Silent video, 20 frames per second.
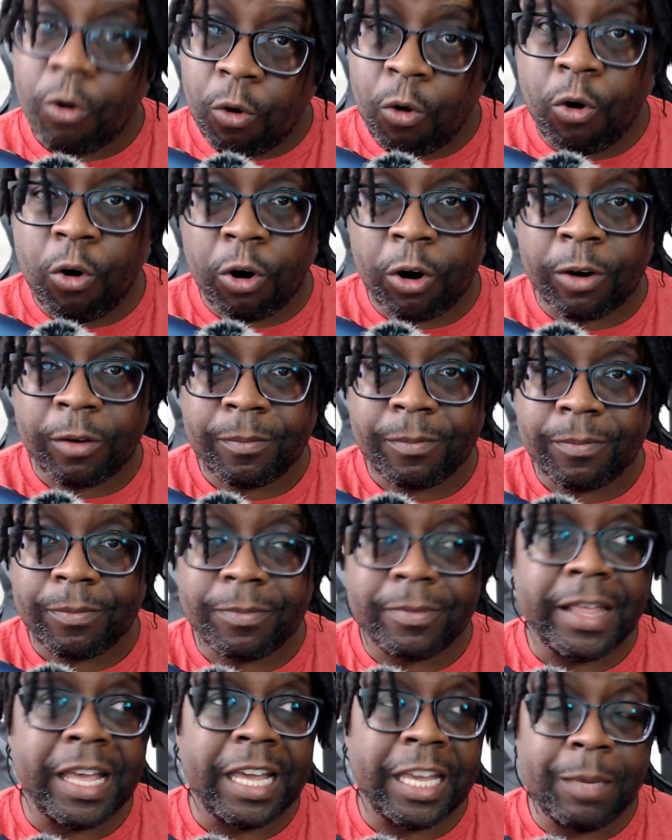Or
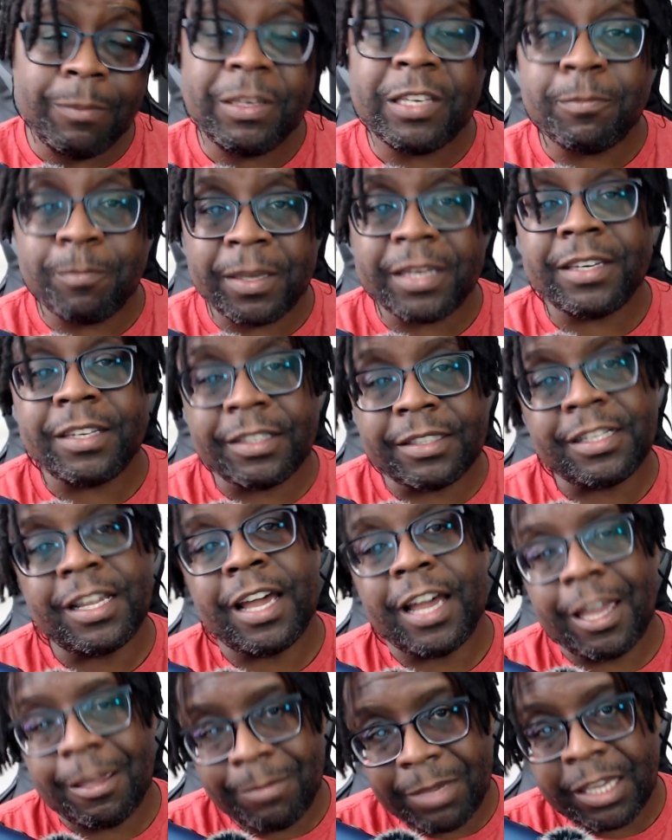they can be spending
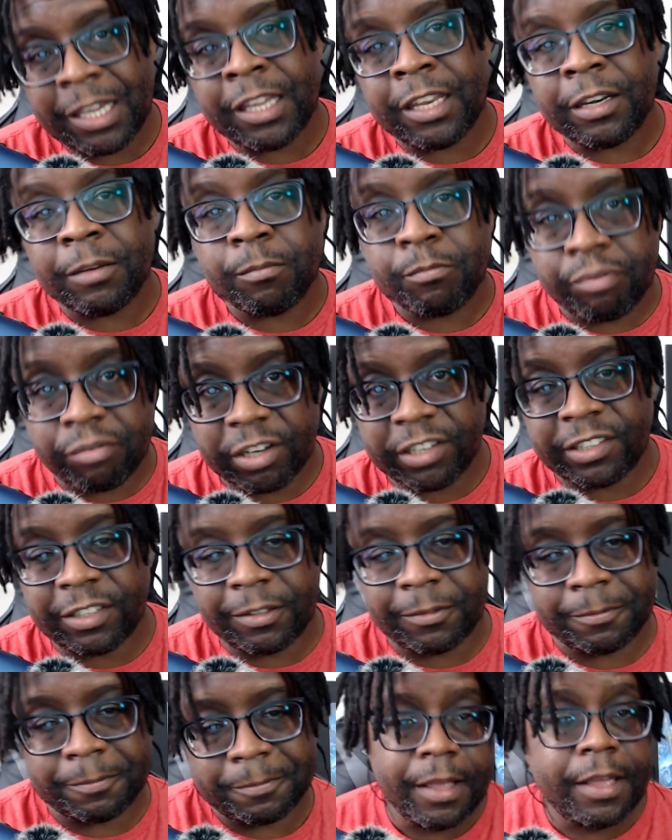time in
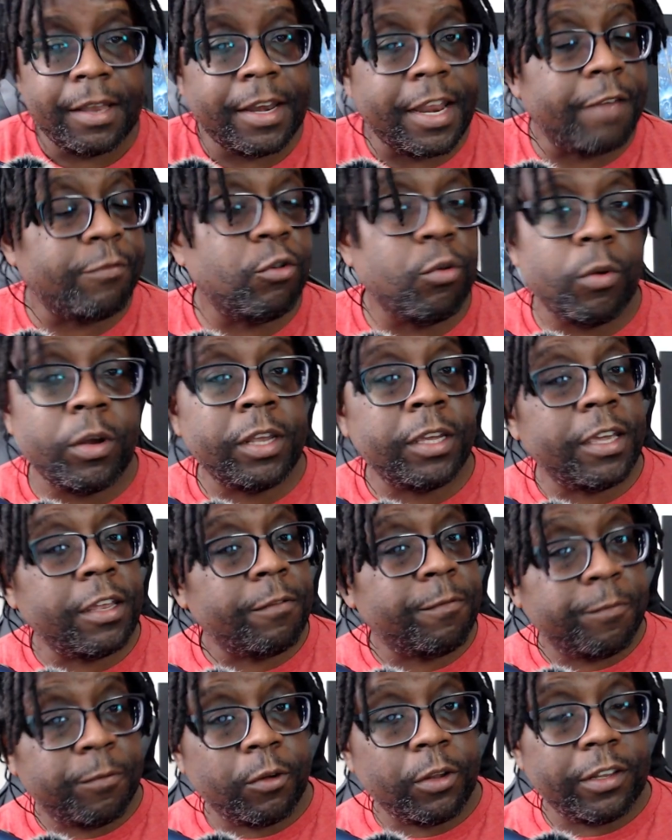prison. Now, if you want to
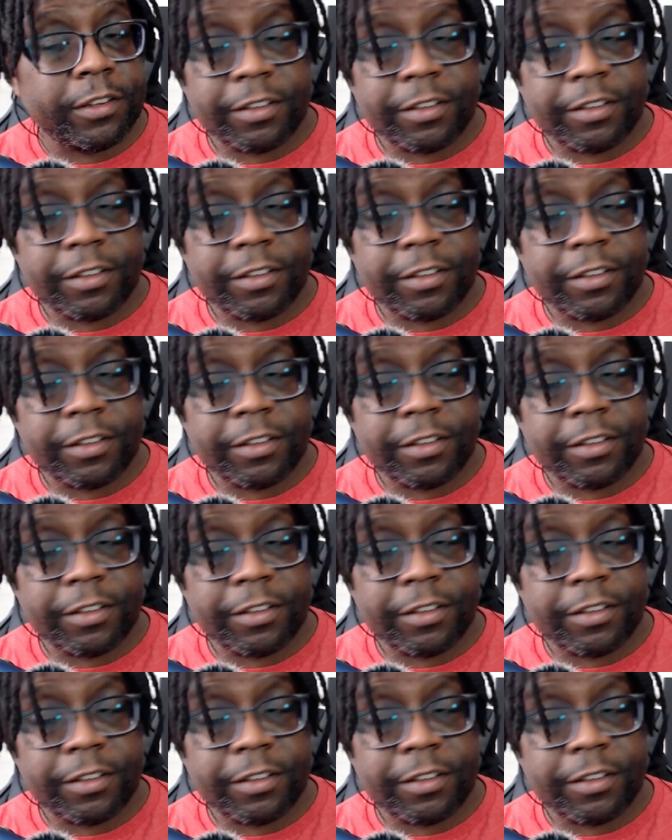get a full